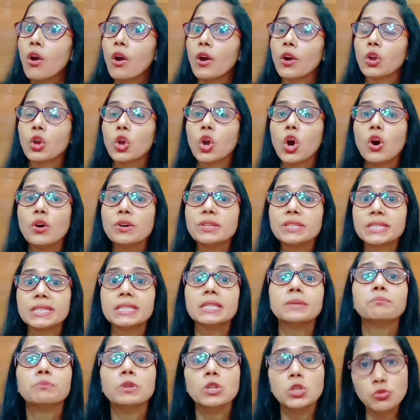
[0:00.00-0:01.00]
or
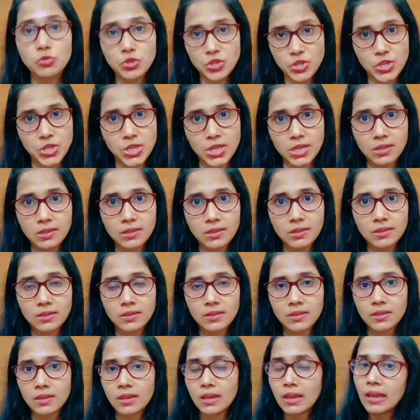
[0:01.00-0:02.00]
causing pollution.
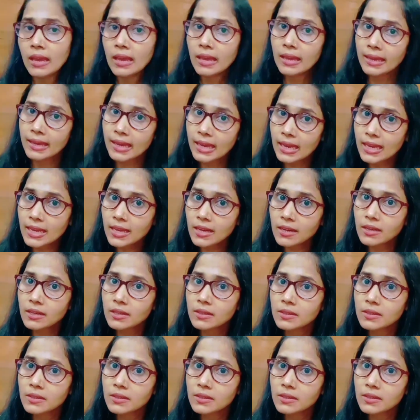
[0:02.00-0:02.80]
Clear?